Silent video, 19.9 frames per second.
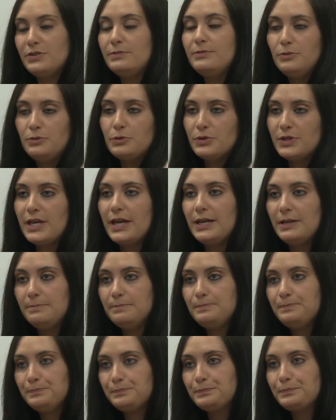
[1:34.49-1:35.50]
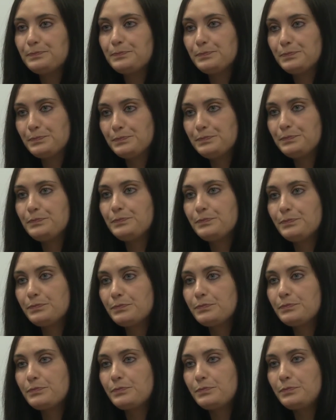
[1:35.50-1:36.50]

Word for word: or dead. Morgan Lentis,